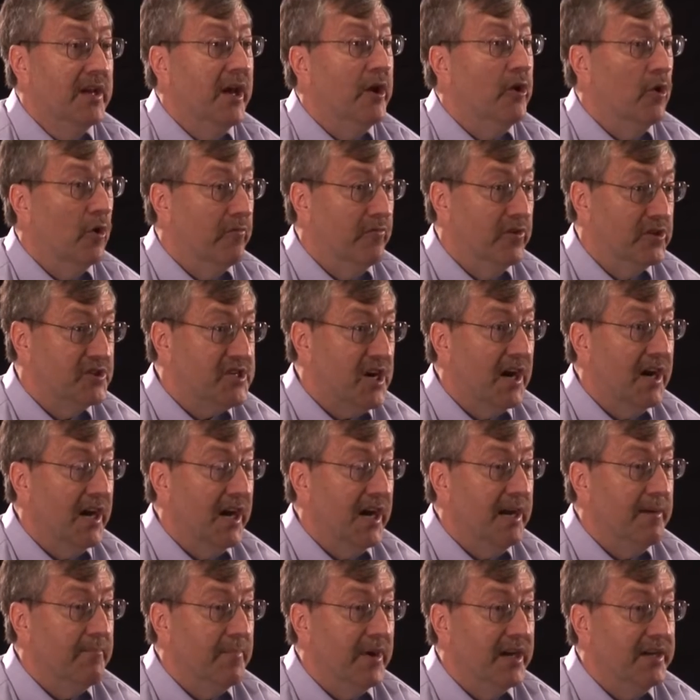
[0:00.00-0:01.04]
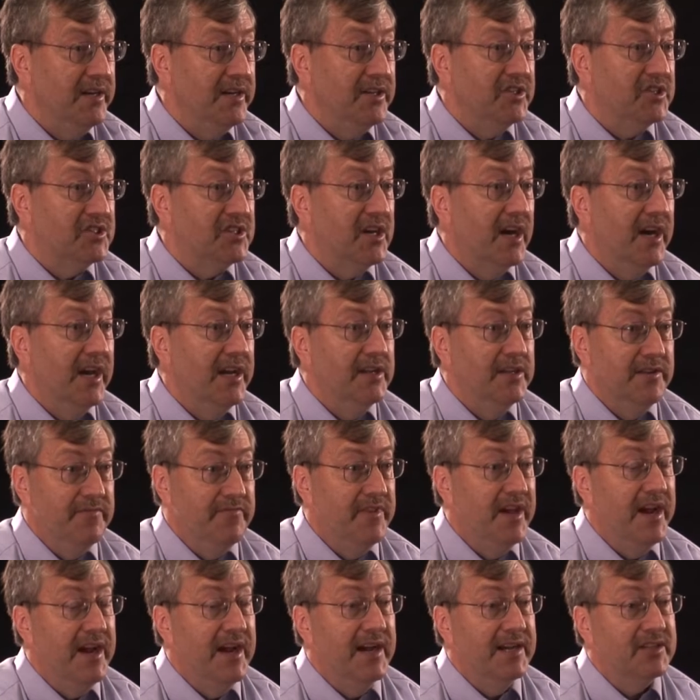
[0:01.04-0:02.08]
And over time, I decided
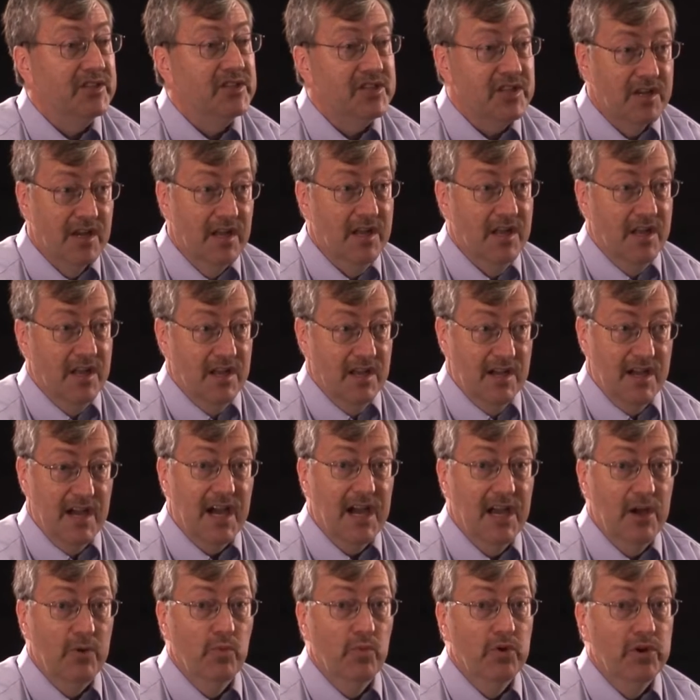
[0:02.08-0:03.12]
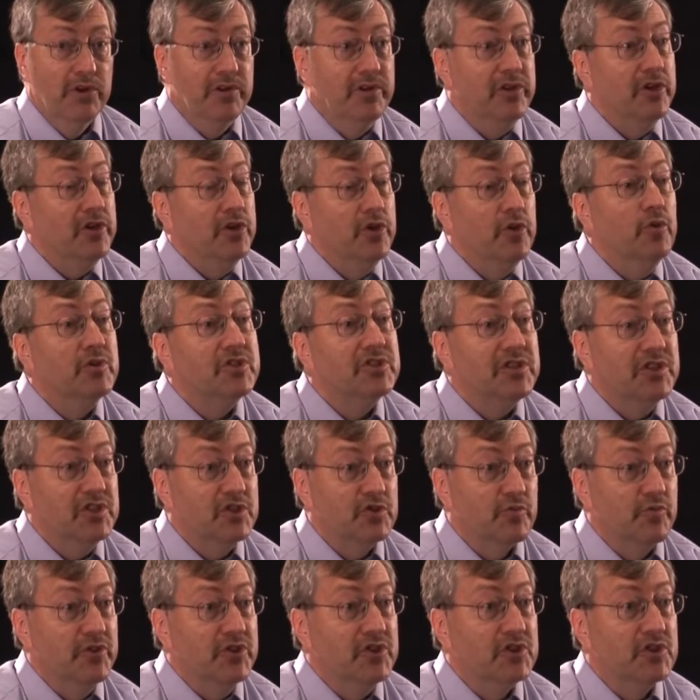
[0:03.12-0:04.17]
that I would use
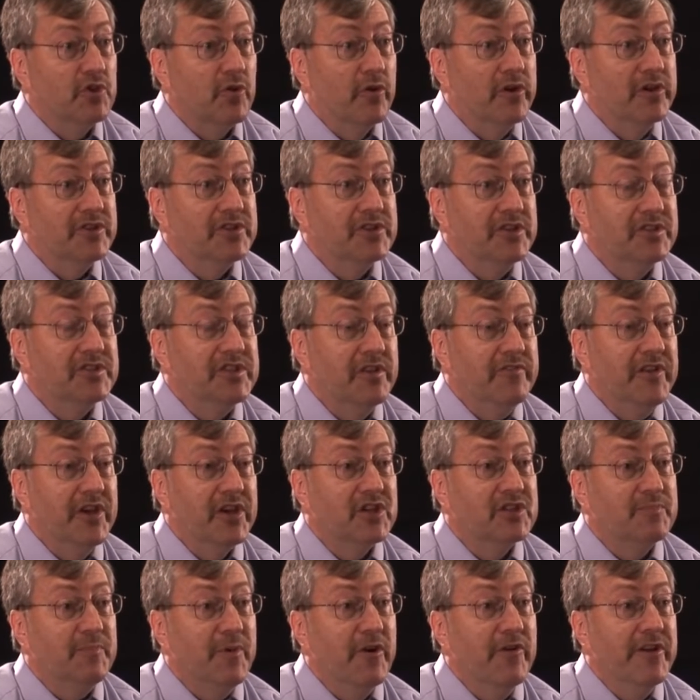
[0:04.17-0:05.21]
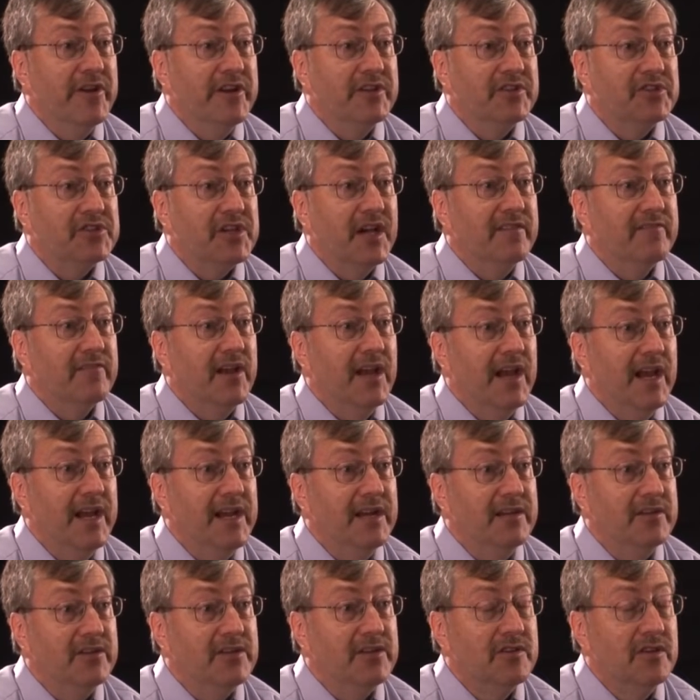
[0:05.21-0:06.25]
these resources and the experience I've
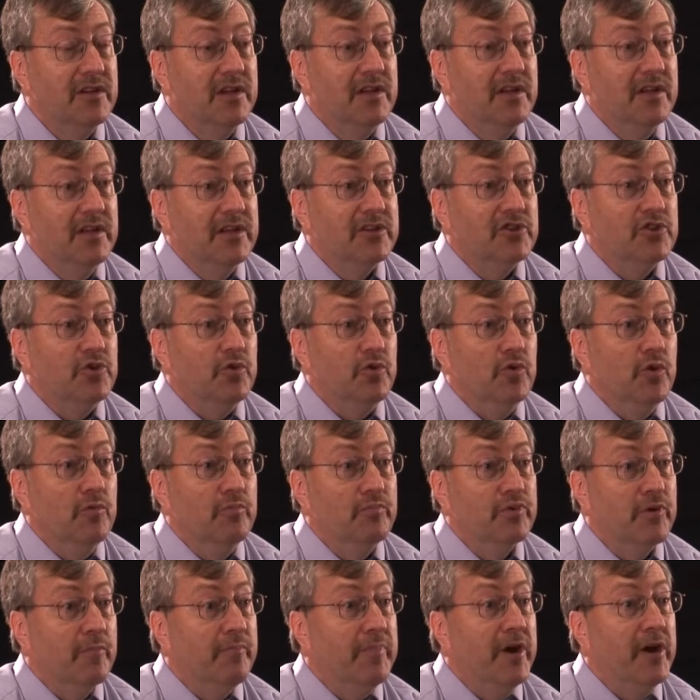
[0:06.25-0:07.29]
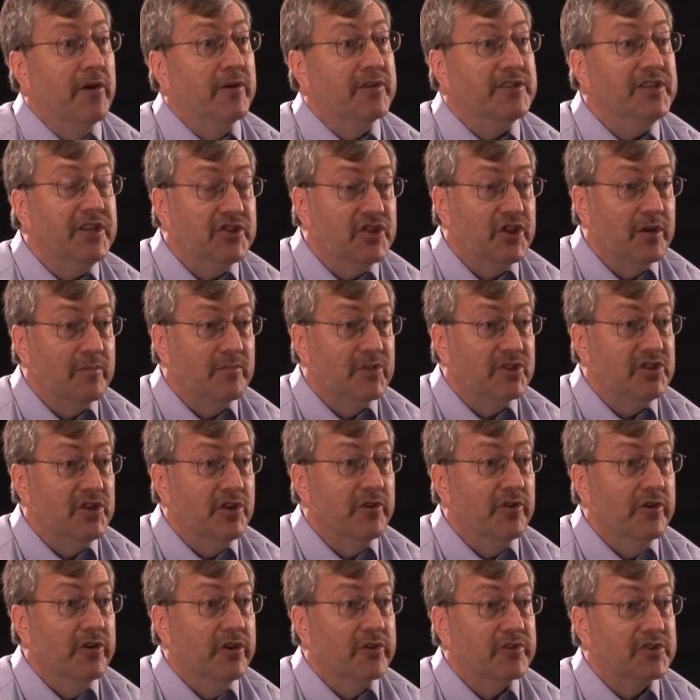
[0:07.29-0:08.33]
gained to prepare teaching
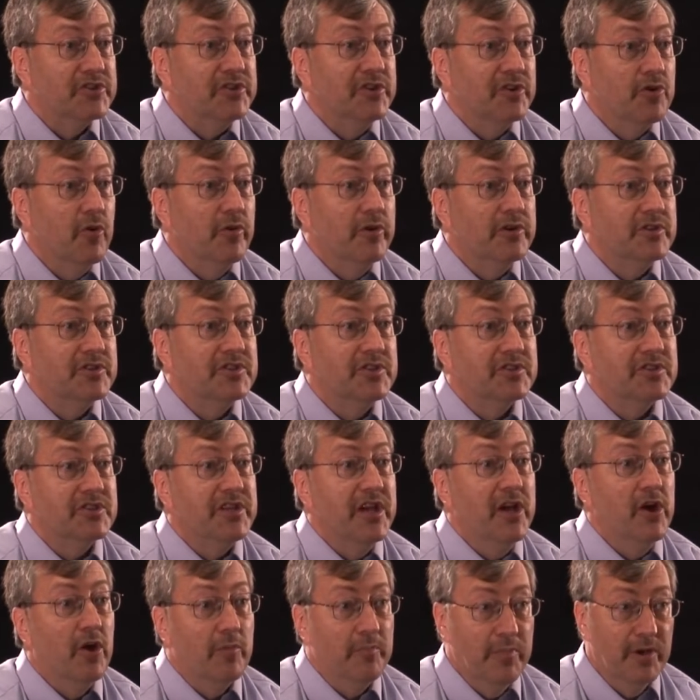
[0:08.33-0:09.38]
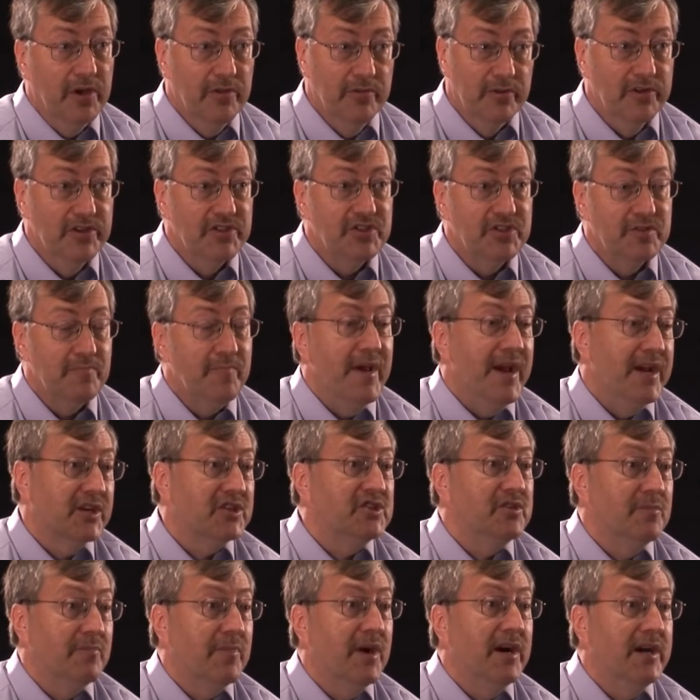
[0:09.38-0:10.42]
materials and courses to help others
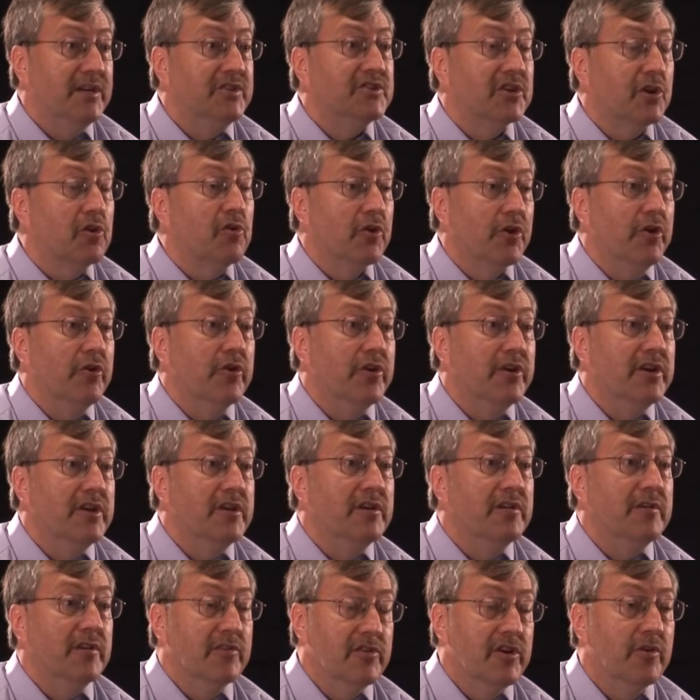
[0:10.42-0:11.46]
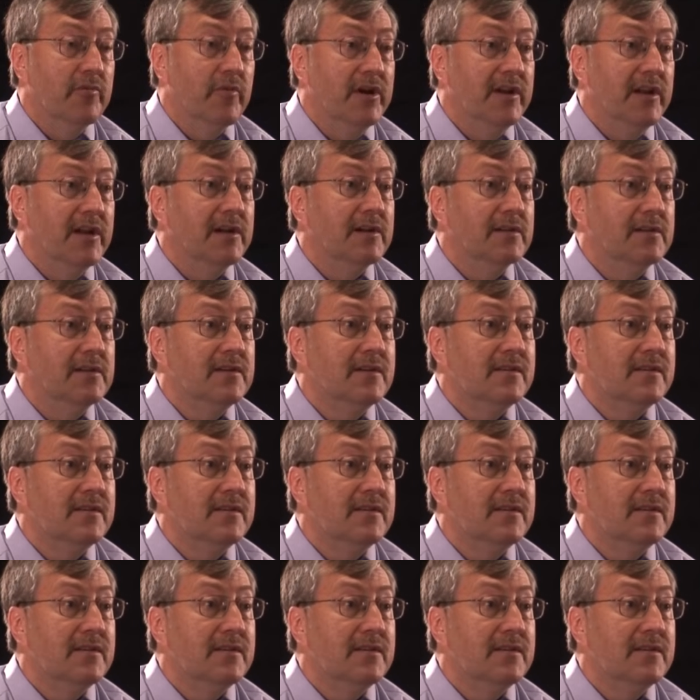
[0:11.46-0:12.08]
maximize the clarity in their writing.